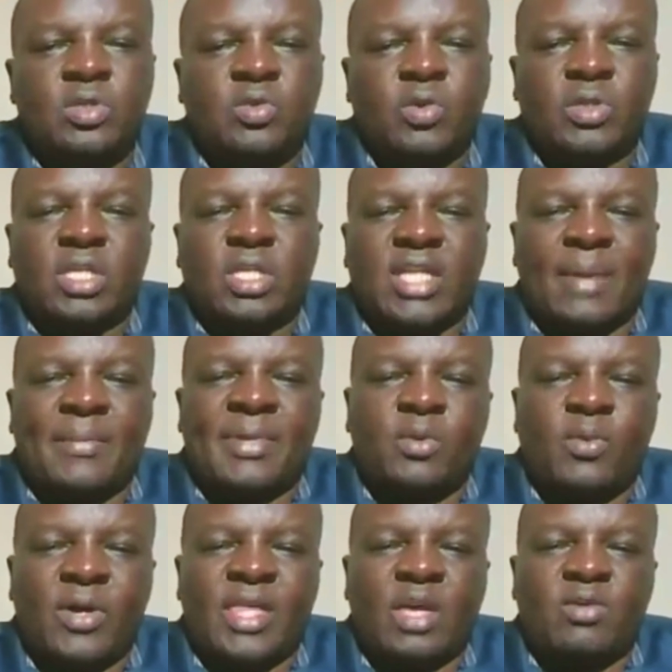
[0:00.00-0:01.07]
to
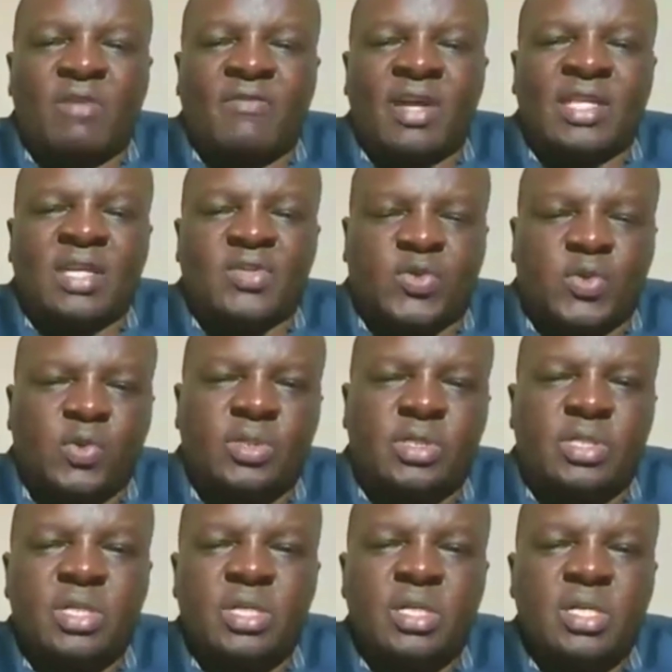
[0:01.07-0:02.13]
determine whether you have understood
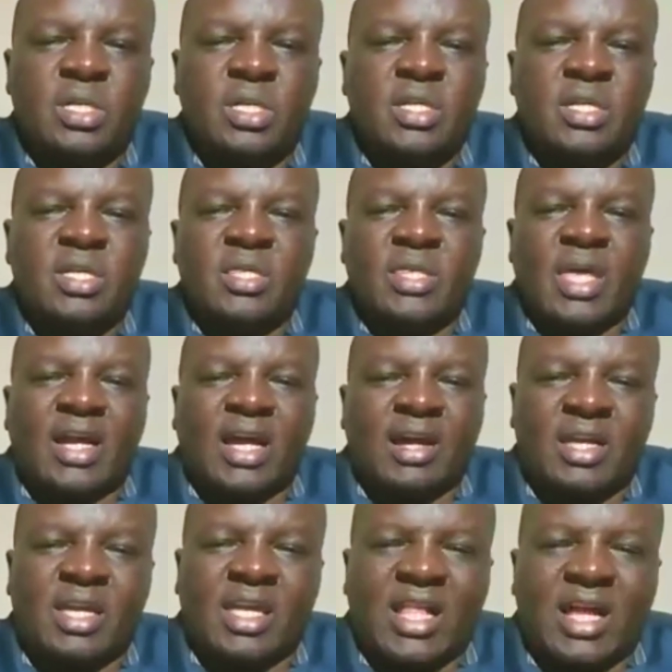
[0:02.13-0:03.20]
the
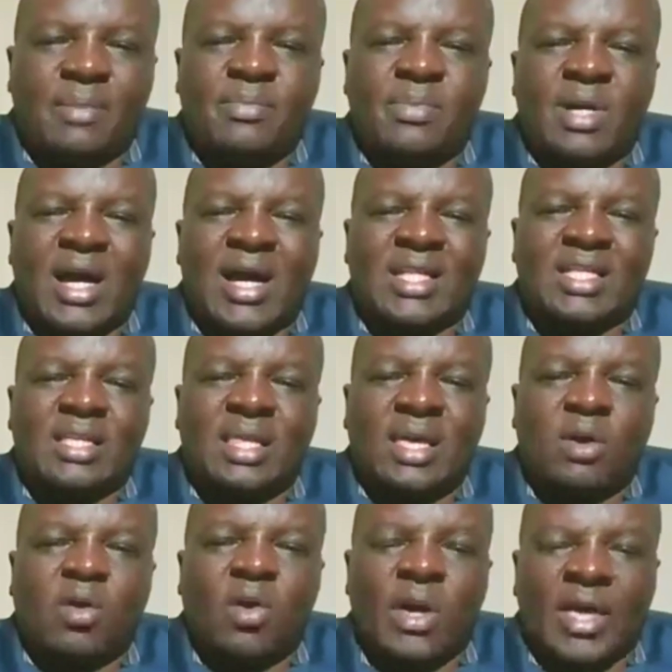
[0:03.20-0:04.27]
curriculum
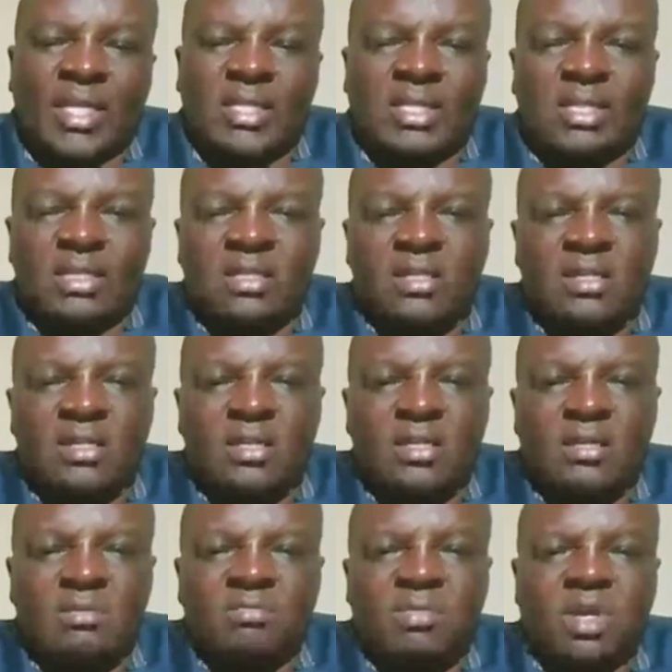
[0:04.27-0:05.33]
and the
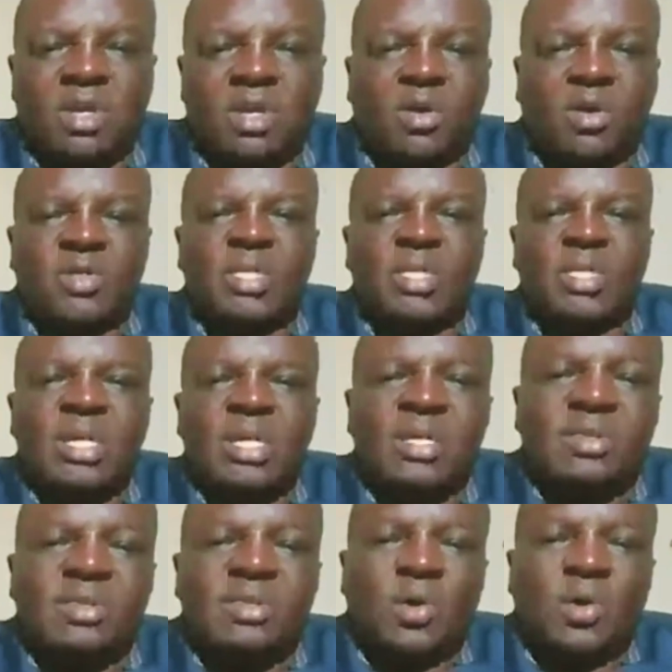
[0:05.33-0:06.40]
OS,
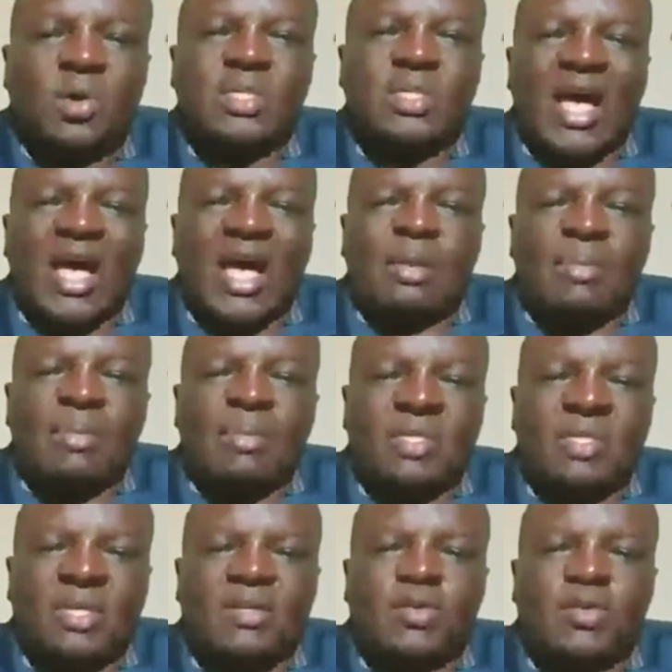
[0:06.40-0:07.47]
because those
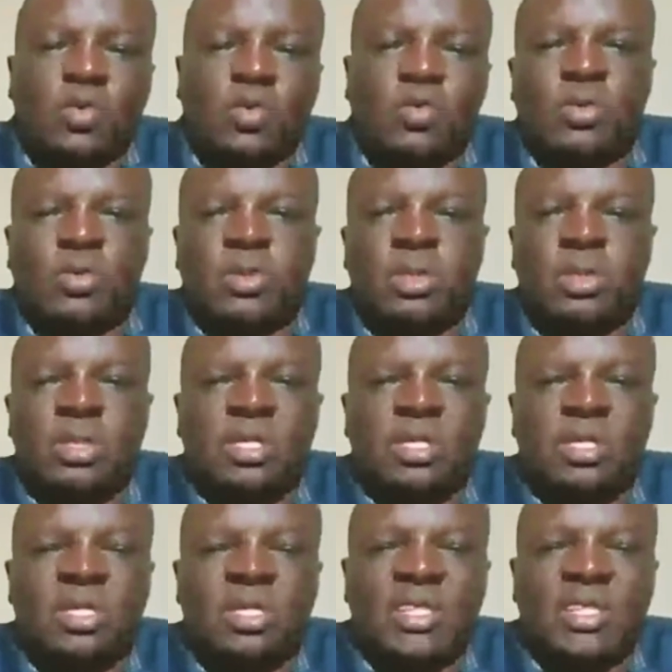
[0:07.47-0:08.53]
are the basic
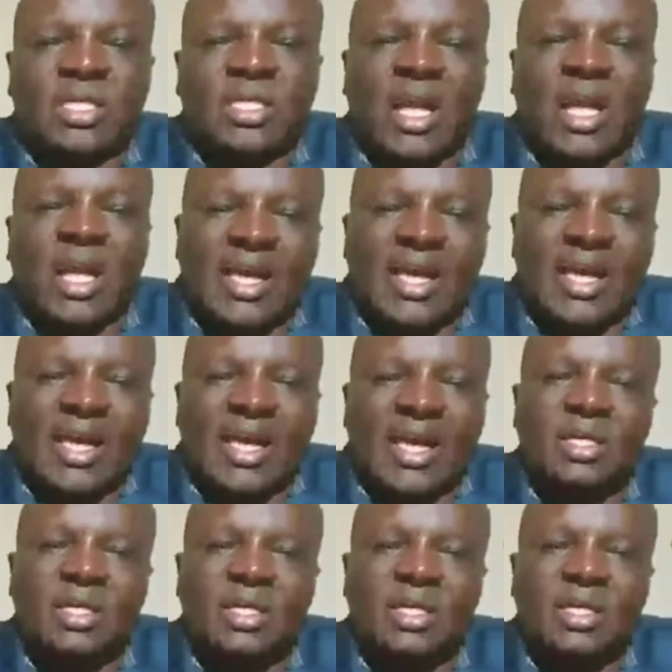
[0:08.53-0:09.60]
tools that
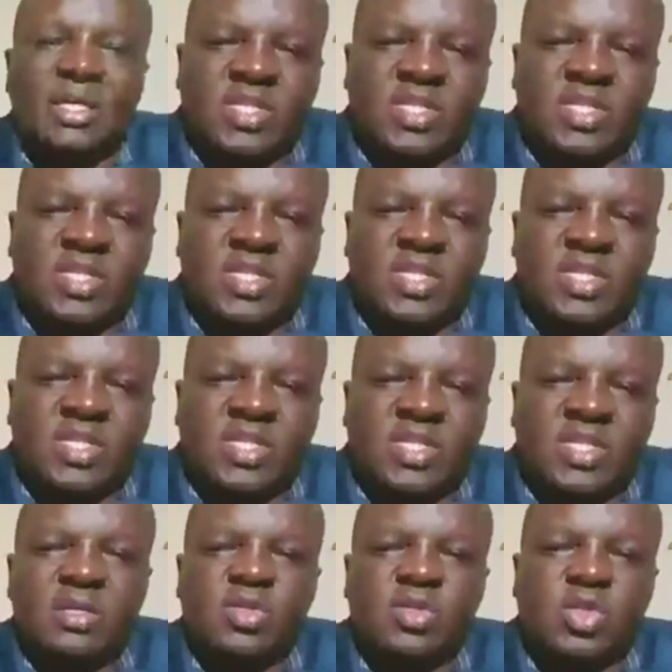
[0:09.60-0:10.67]
guide CBET
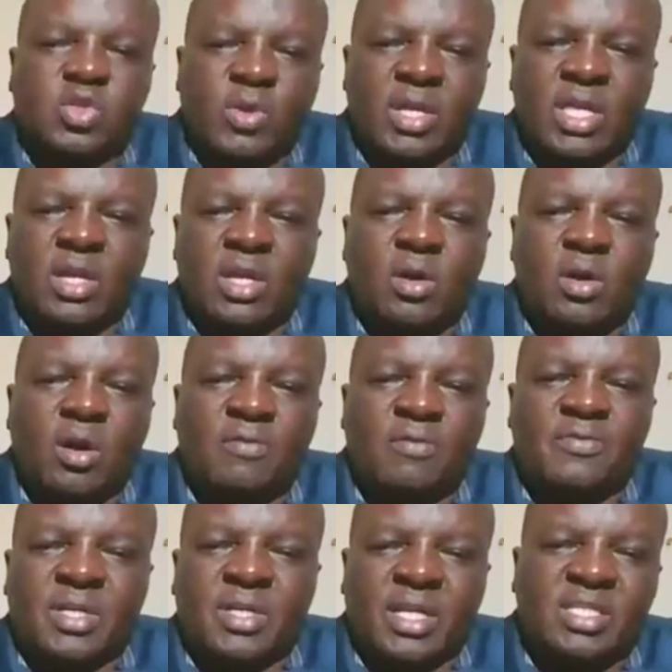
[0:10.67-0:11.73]
training
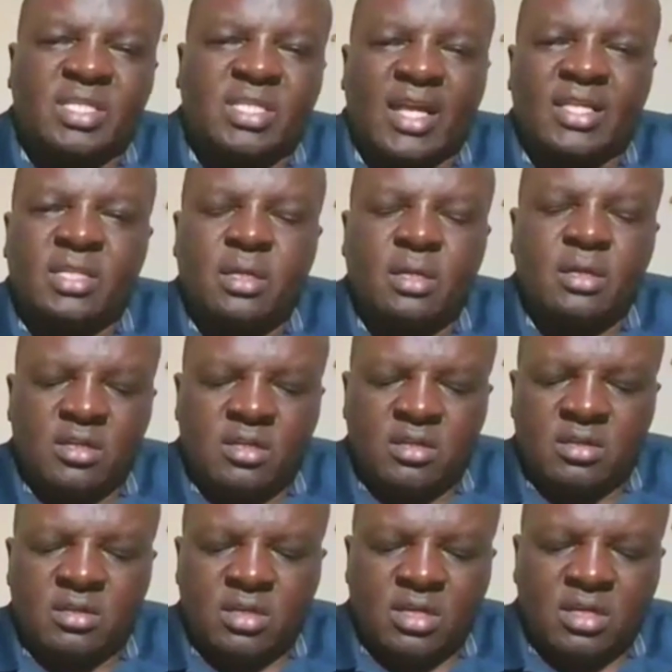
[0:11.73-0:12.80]
of Christian
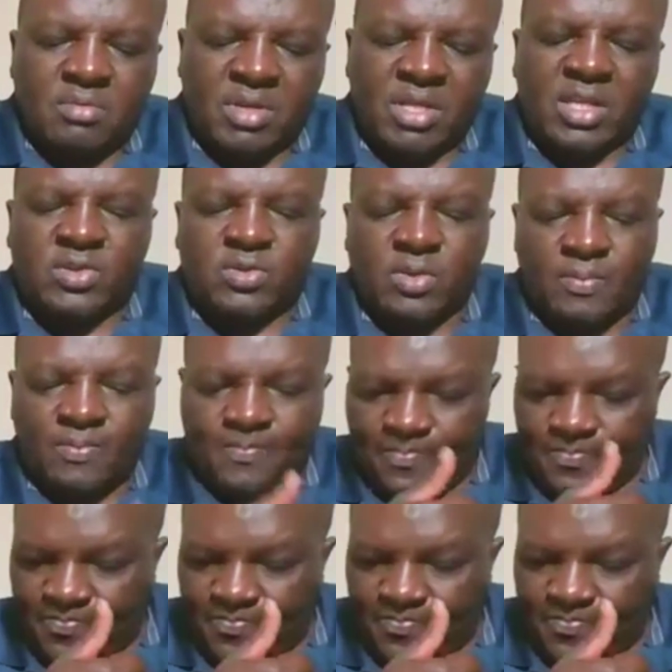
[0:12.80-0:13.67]
ministry.